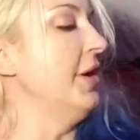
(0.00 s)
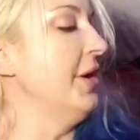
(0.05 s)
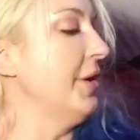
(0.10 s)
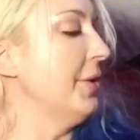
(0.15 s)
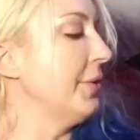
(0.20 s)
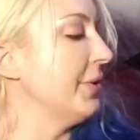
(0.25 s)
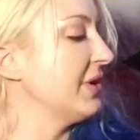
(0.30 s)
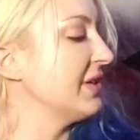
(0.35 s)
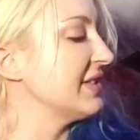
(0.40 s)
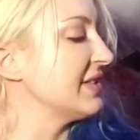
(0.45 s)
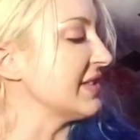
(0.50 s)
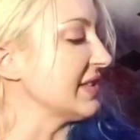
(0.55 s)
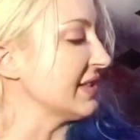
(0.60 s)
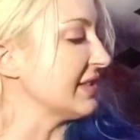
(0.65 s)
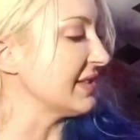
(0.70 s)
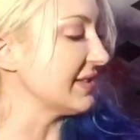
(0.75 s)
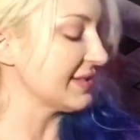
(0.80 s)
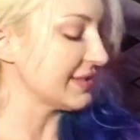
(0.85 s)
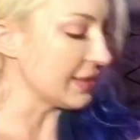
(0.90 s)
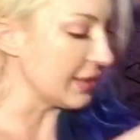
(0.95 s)
What is
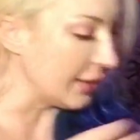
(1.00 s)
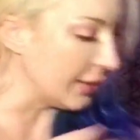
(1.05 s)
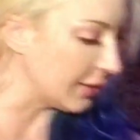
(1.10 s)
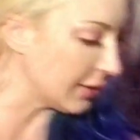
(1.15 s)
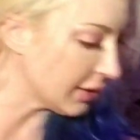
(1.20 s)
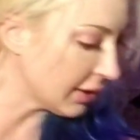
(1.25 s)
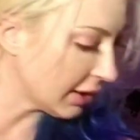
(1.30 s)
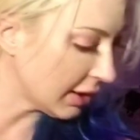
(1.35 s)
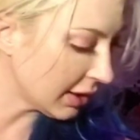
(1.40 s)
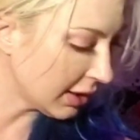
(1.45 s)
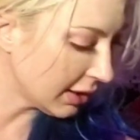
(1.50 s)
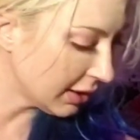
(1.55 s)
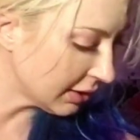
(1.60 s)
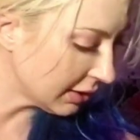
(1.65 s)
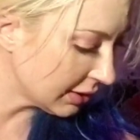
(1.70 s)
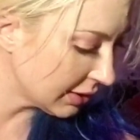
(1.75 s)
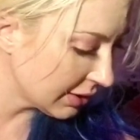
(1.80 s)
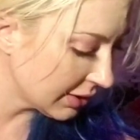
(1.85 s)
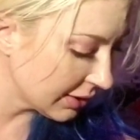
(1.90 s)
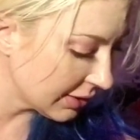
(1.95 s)
this?
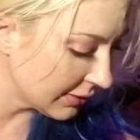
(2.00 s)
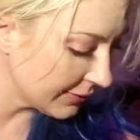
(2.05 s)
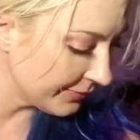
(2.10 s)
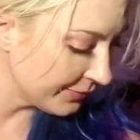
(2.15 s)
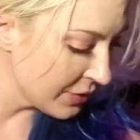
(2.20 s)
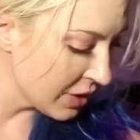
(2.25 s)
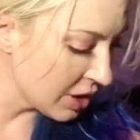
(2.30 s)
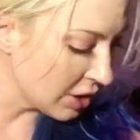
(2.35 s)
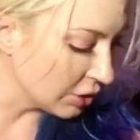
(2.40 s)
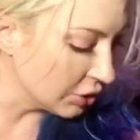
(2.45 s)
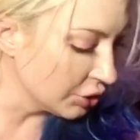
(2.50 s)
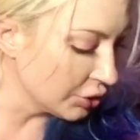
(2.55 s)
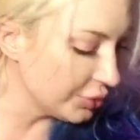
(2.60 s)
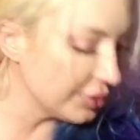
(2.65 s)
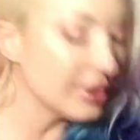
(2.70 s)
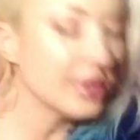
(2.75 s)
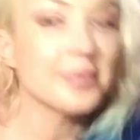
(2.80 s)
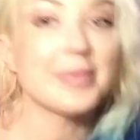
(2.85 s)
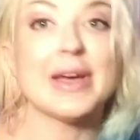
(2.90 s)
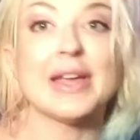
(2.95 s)

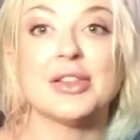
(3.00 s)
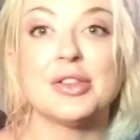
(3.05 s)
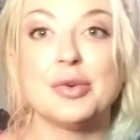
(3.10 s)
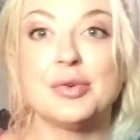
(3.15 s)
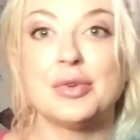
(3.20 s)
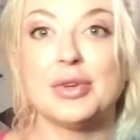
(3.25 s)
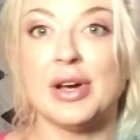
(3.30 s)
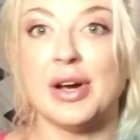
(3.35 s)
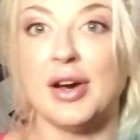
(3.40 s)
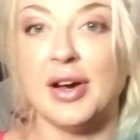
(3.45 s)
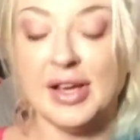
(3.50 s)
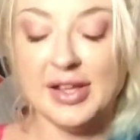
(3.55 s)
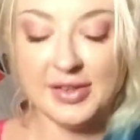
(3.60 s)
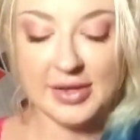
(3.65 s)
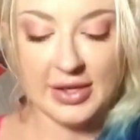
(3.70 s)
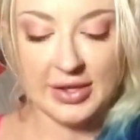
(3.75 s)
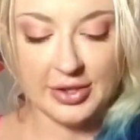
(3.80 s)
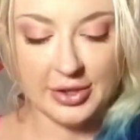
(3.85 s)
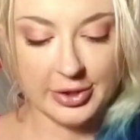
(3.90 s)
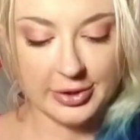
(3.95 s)
Luna by Luna
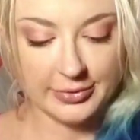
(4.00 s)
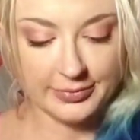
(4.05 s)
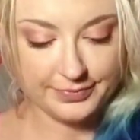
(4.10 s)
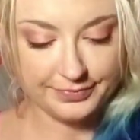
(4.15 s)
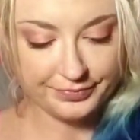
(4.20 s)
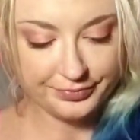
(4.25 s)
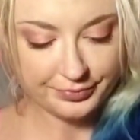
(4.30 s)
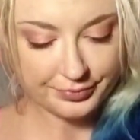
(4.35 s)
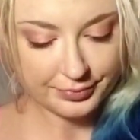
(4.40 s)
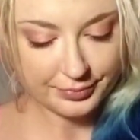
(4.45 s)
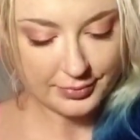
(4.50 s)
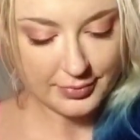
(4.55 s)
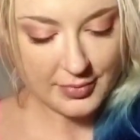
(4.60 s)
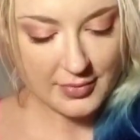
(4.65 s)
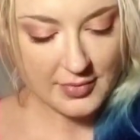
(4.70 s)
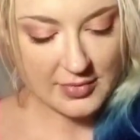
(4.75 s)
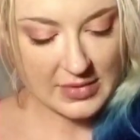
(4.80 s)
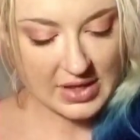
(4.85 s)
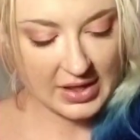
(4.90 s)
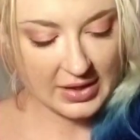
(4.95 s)
eyeliner.
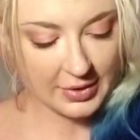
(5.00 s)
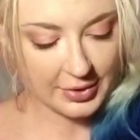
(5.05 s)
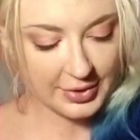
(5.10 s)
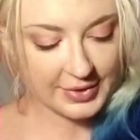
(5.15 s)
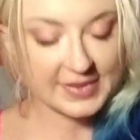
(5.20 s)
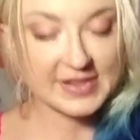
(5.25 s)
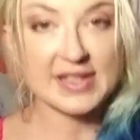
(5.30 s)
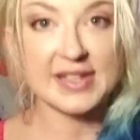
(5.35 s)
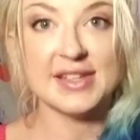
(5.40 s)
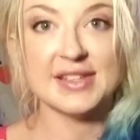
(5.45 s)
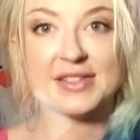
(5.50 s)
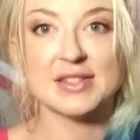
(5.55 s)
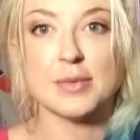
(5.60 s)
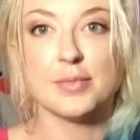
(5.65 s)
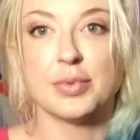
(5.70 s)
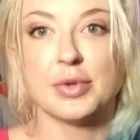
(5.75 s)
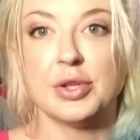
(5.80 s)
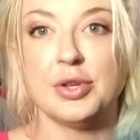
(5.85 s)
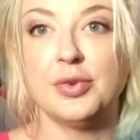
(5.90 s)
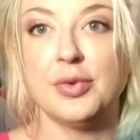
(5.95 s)
It looks like it's a
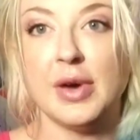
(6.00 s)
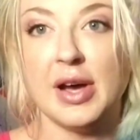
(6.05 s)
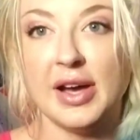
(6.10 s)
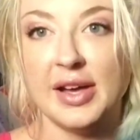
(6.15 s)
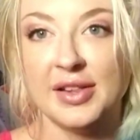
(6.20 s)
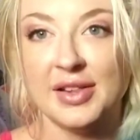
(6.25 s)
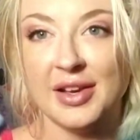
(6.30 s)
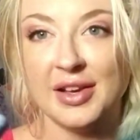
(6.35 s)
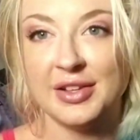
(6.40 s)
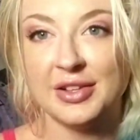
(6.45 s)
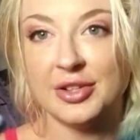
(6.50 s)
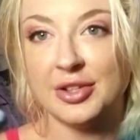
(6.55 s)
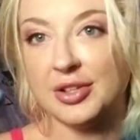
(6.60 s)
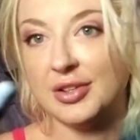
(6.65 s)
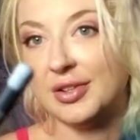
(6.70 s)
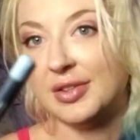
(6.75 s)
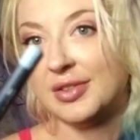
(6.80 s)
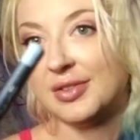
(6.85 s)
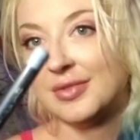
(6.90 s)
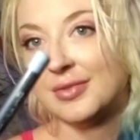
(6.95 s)
blue eyeliner.
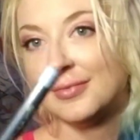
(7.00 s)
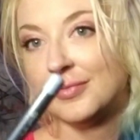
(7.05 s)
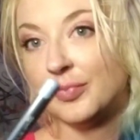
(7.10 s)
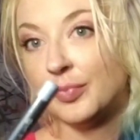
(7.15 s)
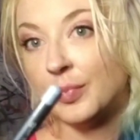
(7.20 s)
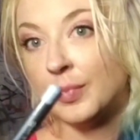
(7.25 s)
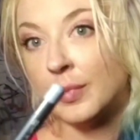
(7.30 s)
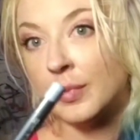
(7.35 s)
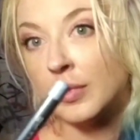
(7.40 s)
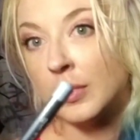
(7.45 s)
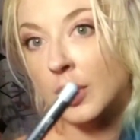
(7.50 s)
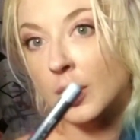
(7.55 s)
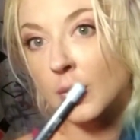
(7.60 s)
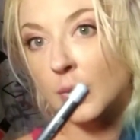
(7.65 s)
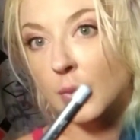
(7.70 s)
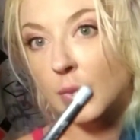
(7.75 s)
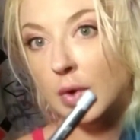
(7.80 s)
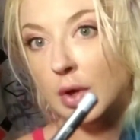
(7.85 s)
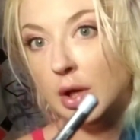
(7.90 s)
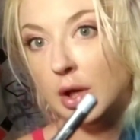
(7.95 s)

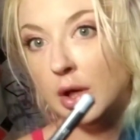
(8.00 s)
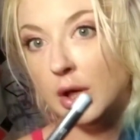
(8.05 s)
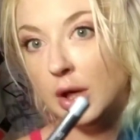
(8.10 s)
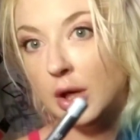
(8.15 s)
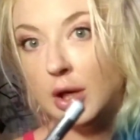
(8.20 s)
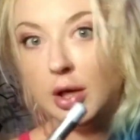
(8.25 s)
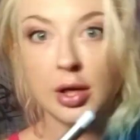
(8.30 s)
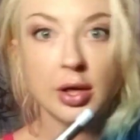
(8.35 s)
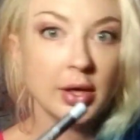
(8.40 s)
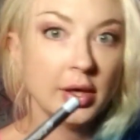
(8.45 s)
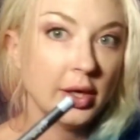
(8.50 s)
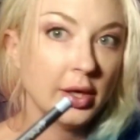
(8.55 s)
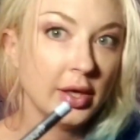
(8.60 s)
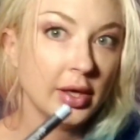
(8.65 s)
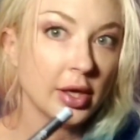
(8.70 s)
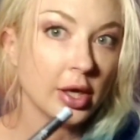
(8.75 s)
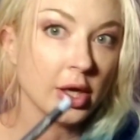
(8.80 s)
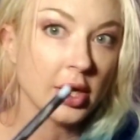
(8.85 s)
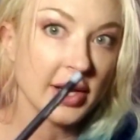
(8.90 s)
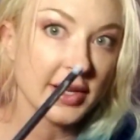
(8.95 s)
What? Our
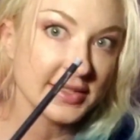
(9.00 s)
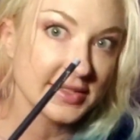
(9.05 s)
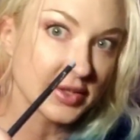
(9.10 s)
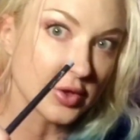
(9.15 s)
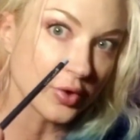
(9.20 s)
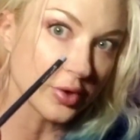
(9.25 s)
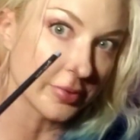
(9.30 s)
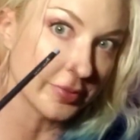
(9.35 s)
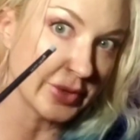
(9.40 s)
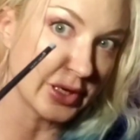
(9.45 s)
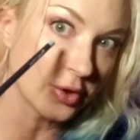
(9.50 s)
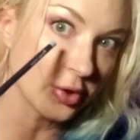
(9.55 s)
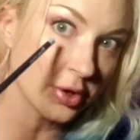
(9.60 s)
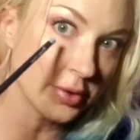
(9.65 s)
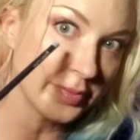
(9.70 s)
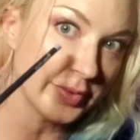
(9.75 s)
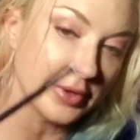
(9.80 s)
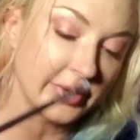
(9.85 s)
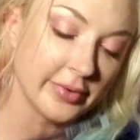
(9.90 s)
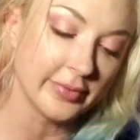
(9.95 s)
eyes gonna be
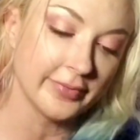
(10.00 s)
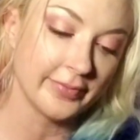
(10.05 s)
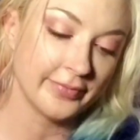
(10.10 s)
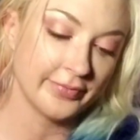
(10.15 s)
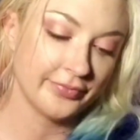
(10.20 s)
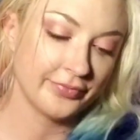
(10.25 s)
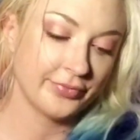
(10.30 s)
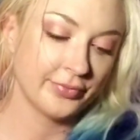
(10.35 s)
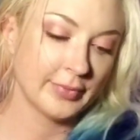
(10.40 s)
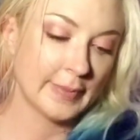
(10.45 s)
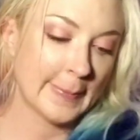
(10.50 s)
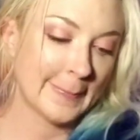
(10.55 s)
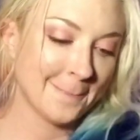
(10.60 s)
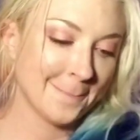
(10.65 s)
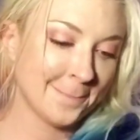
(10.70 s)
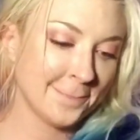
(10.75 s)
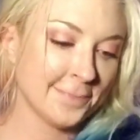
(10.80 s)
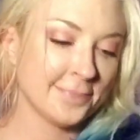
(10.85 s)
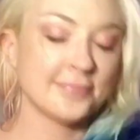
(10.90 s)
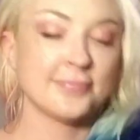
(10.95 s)
crippin'.
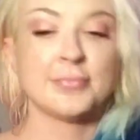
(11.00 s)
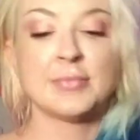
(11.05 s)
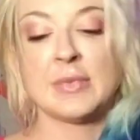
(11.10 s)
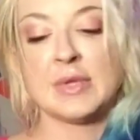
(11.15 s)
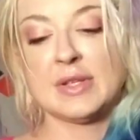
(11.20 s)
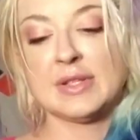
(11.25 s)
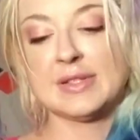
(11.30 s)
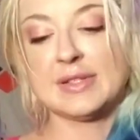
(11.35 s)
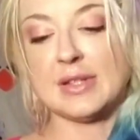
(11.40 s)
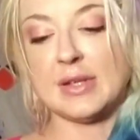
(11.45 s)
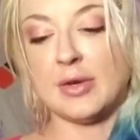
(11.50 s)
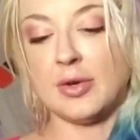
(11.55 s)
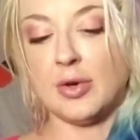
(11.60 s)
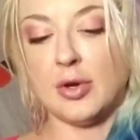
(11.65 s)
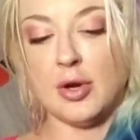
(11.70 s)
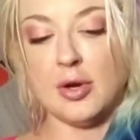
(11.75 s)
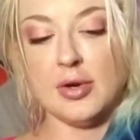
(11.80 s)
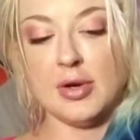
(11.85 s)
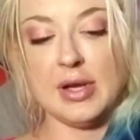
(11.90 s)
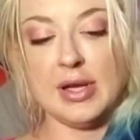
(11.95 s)
So,
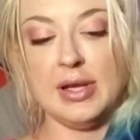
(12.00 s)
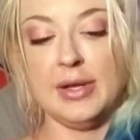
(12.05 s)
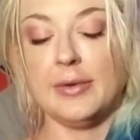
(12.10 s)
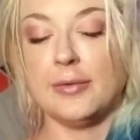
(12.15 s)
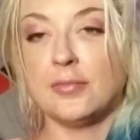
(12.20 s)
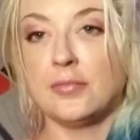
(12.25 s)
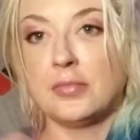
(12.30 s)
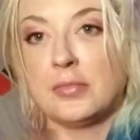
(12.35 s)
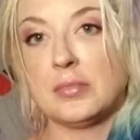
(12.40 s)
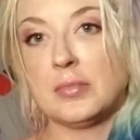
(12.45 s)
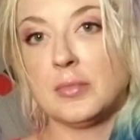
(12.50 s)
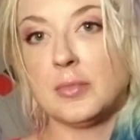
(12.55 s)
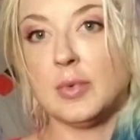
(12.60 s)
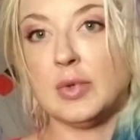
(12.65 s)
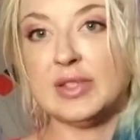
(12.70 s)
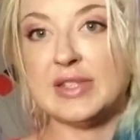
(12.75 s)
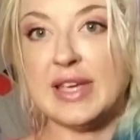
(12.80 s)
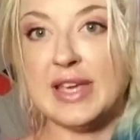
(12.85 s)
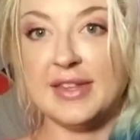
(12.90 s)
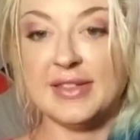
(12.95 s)
alright, we'll
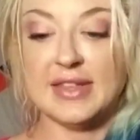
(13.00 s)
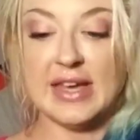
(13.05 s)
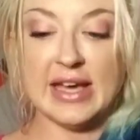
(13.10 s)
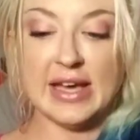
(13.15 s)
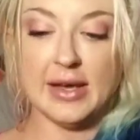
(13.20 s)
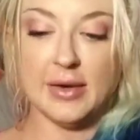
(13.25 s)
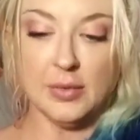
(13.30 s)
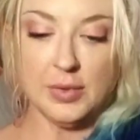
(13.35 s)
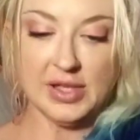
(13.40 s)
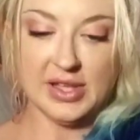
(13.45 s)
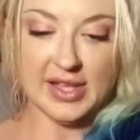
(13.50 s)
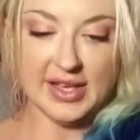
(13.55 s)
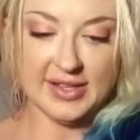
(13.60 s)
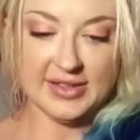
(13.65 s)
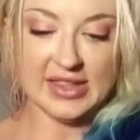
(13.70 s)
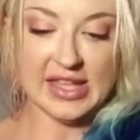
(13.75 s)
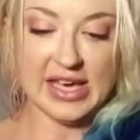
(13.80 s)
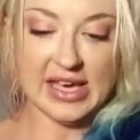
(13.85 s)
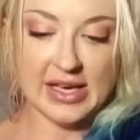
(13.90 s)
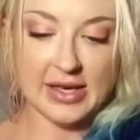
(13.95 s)
take that. We like
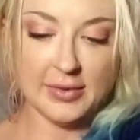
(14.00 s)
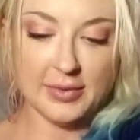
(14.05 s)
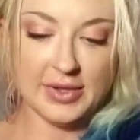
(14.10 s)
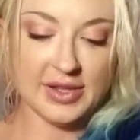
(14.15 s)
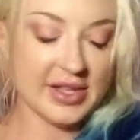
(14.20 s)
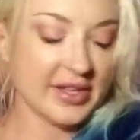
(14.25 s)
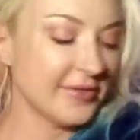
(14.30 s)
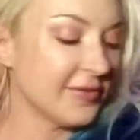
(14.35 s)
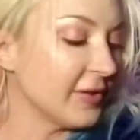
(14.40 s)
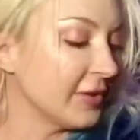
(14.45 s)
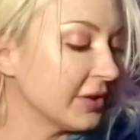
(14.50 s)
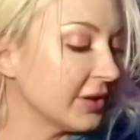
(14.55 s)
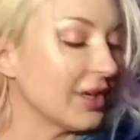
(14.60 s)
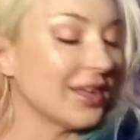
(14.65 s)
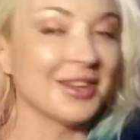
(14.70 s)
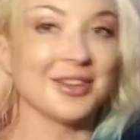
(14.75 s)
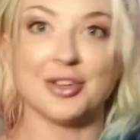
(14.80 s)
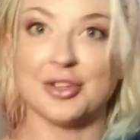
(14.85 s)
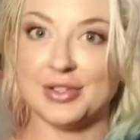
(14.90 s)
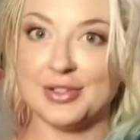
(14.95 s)
that. We like fun
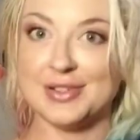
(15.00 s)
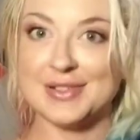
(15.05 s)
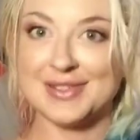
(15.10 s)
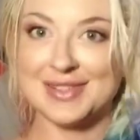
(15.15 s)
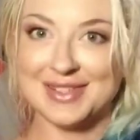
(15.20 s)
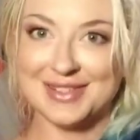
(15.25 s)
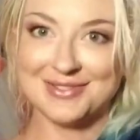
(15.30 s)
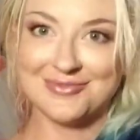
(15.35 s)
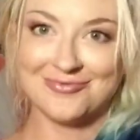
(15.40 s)
colors.